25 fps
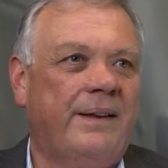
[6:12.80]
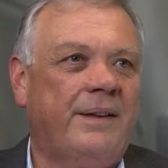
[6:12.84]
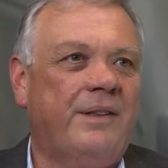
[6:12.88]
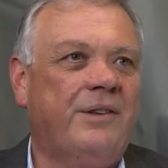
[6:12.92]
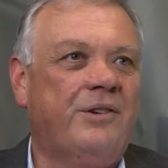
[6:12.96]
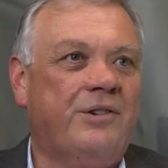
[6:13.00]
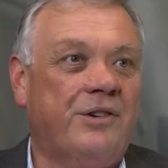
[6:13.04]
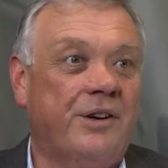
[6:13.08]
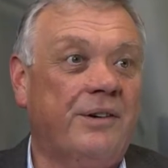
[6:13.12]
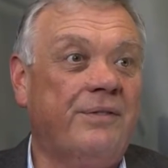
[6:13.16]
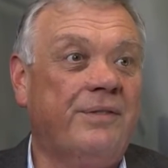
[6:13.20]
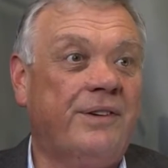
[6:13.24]

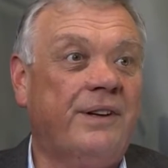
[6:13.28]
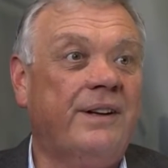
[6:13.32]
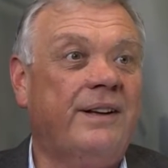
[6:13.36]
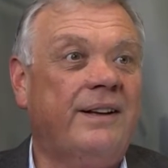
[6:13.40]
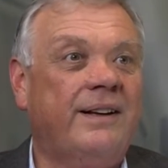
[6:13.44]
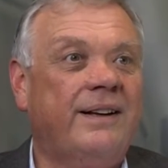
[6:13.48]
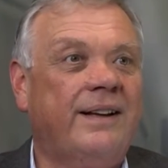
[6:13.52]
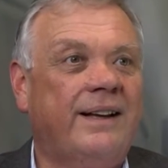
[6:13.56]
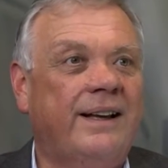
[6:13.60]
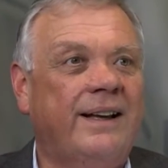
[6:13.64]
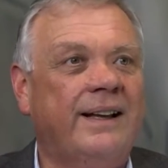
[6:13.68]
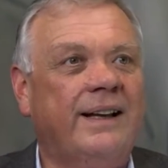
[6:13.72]
shift,
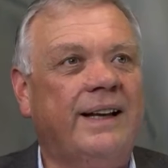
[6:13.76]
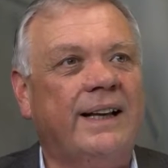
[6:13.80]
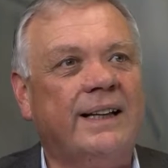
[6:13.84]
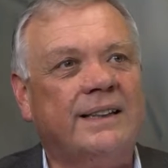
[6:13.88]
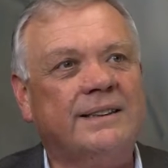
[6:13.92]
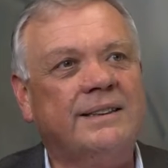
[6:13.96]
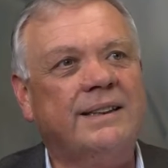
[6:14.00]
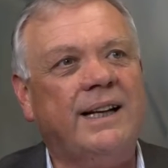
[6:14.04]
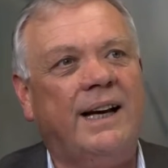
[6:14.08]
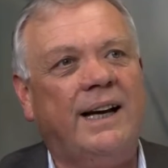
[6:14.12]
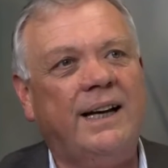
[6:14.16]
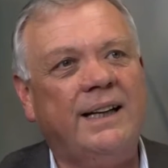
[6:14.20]
the next
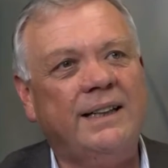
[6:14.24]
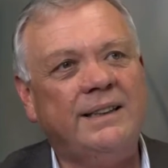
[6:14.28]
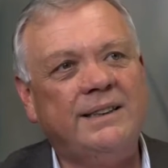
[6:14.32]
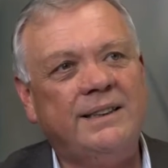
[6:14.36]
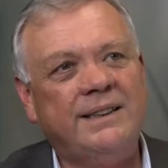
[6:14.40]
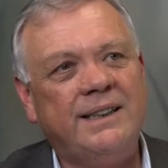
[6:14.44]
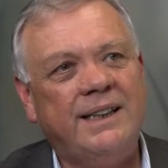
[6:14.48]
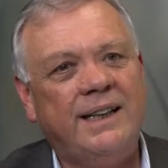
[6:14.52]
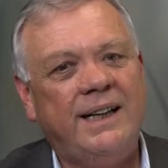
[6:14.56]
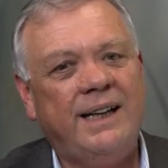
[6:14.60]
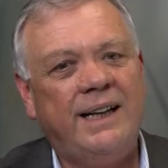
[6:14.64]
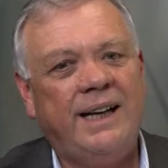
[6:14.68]
stage,
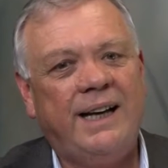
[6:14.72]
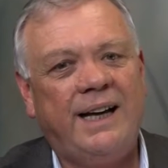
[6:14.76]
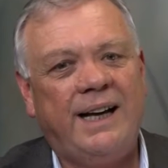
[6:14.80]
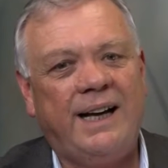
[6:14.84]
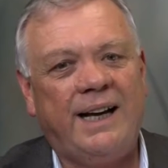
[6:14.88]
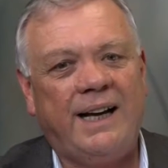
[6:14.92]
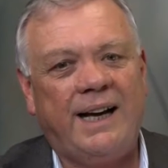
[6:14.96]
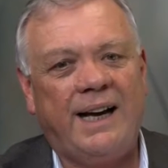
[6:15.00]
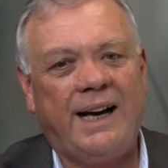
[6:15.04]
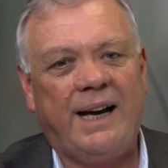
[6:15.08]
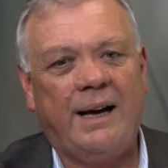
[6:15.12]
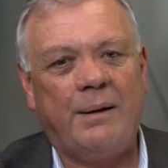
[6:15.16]

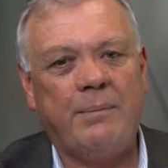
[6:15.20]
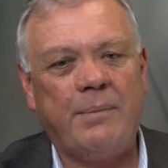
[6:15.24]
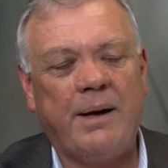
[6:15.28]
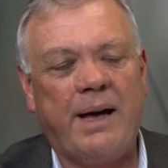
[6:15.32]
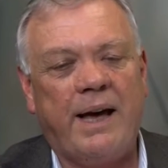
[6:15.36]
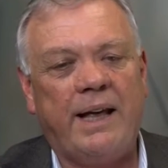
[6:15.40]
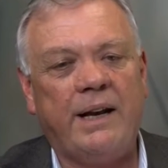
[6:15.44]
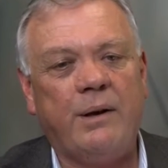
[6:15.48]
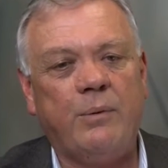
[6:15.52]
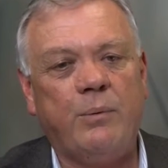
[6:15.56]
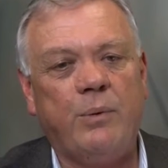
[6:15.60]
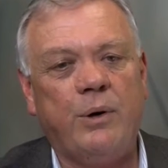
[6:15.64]

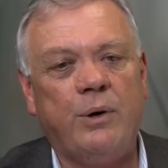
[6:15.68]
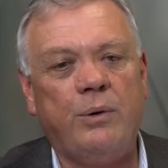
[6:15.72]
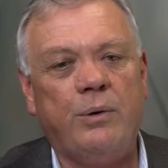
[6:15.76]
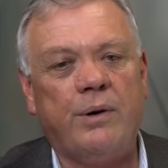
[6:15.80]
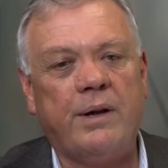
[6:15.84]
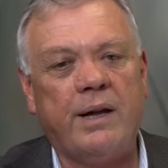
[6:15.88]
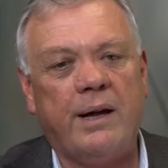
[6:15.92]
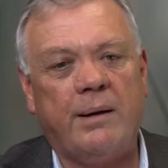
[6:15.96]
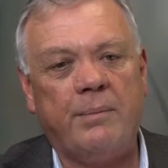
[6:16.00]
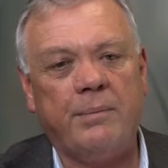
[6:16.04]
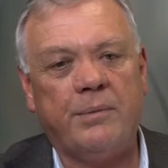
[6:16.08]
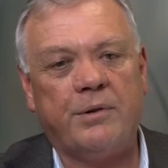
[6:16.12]
and it will
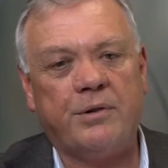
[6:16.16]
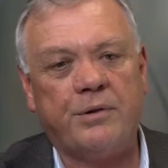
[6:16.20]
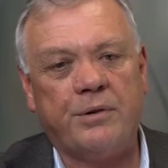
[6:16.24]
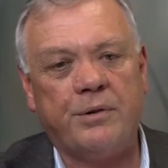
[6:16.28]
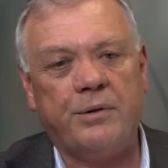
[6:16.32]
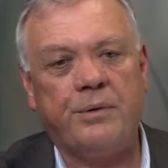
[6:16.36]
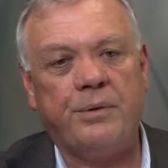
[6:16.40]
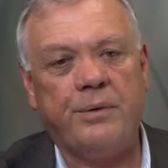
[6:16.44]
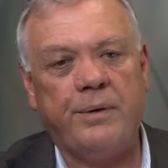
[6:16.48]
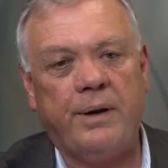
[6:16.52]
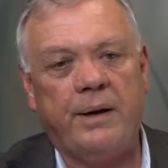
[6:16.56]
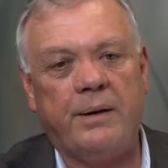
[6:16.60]
come
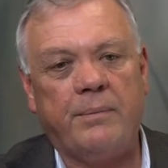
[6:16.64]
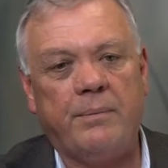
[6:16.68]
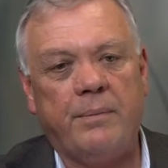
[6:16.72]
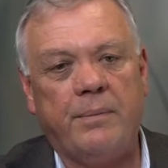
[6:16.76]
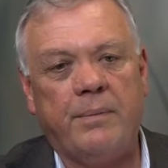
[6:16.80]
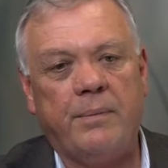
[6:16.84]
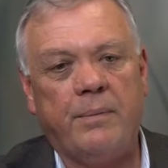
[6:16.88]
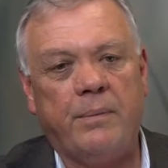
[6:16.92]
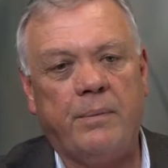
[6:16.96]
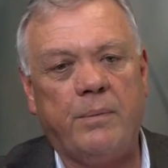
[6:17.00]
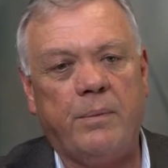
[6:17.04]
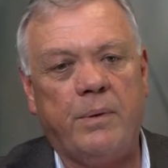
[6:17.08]
through, and
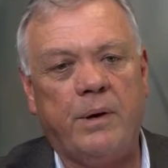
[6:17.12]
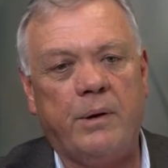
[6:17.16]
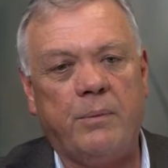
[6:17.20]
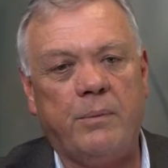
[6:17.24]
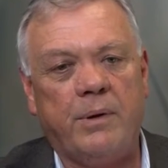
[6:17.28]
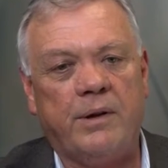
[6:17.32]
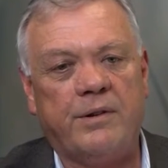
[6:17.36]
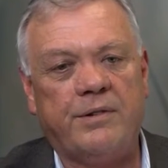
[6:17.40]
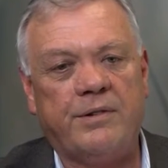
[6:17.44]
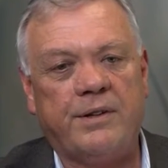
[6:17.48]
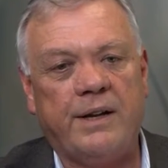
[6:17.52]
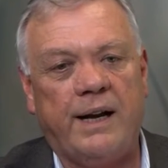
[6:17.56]

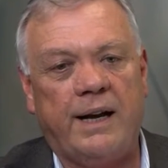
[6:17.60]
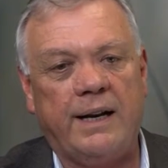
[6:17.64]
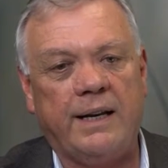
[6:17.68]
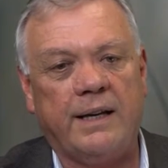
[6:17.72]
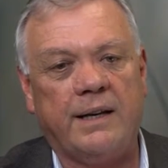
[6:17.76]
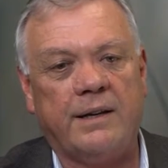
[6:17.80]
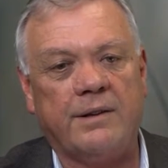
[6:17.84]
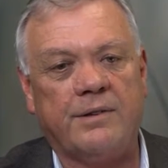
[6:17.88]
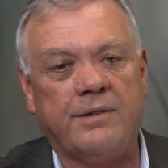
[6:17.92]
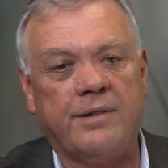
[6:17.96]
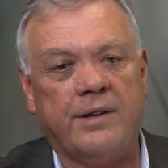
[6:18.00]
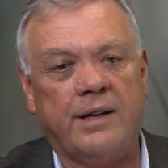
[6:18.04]
we're starting
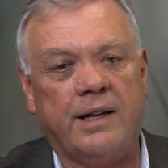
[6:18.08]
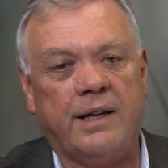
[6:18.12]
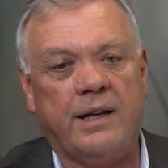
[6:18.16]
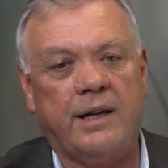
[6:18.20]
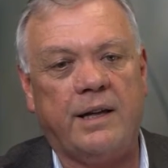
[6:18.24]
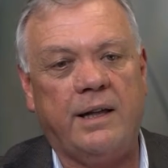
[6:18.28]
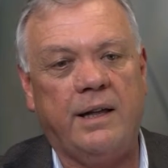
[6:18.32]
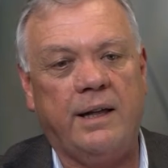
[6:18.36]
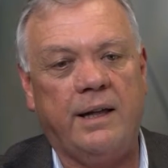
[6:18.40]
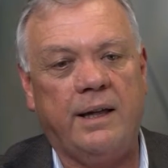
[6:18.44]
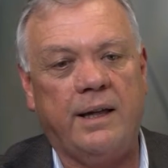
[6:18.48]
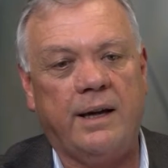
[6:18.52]
to see
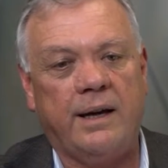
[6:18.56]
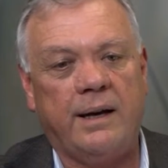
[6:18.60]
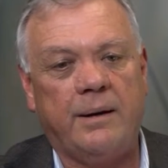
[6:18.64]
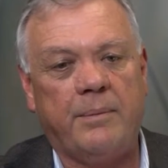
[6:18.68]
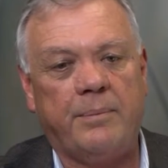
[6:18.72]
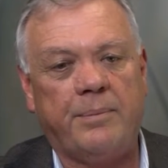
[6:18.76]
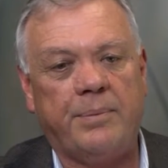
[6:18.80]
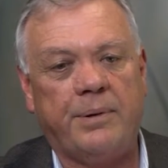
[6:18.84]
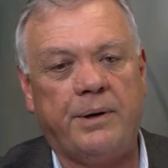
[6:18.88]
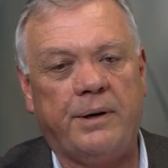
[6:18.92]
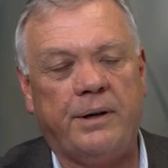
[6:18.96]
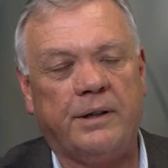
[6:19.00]

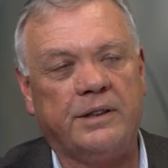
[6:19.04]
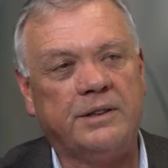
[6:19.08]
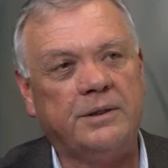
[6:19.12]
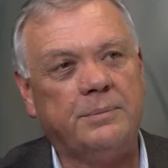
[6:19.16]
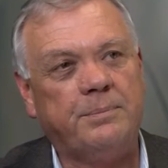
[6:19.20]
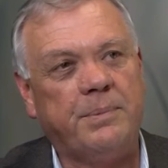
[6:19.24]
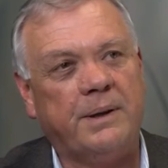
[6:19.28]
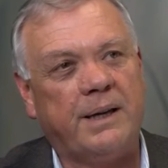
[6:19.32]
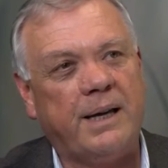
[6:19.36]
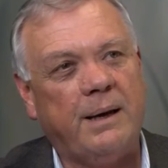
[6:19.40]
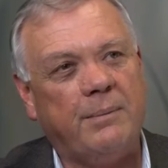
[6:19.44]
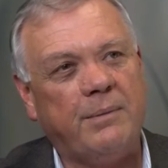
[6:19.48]
products
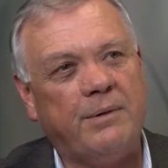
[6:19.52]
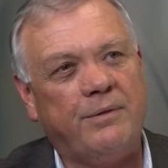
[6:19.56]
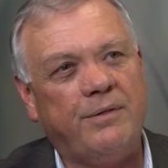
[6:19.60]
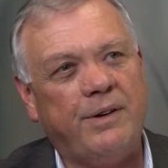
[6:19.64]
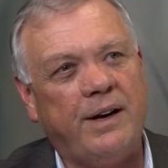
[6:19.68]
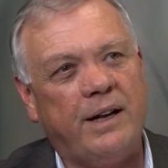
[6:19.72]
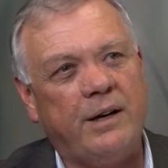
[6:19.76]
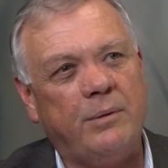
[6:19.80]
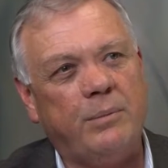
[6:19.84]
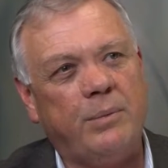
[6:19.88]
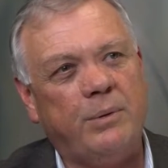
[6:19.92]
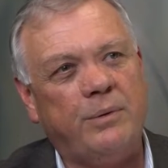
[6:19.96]
become
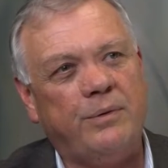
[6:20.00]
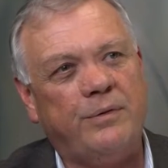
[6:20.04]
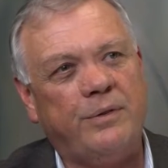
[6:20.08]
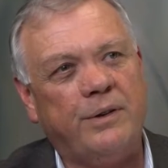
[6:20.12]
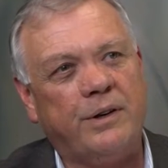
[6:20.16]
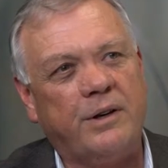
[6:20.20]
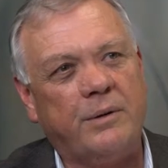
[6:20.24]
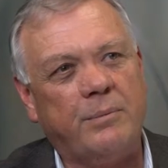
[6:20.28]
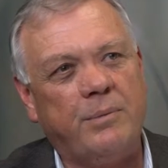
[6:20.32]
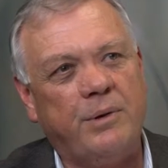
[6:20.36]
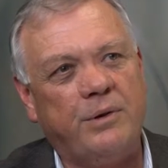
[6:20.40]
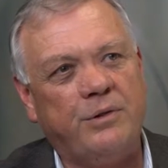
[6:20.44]
available for
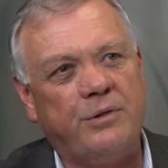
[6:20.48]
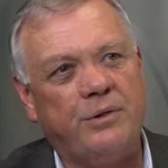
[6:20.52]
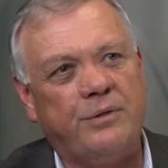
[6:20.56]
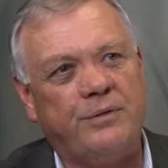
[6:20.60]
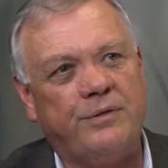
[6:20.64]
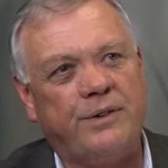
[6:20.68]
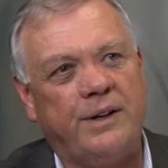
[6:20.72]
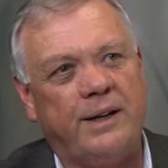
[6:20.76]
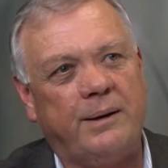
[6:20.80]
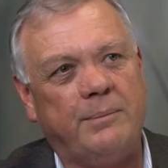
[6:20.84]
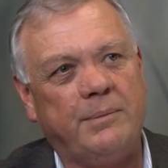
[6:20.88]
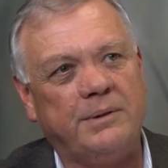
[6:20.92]
commercial
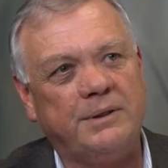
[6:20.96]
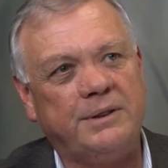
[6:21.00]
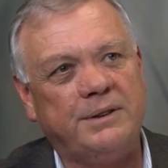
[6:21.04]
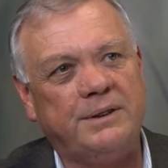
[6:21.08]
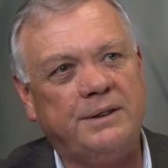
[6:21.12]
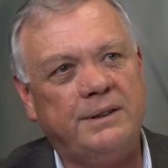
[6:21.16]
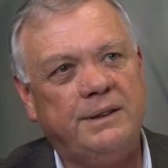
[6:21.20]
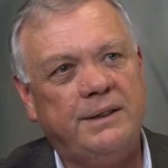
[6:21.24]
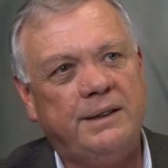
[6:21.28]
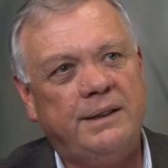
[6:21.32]
farmers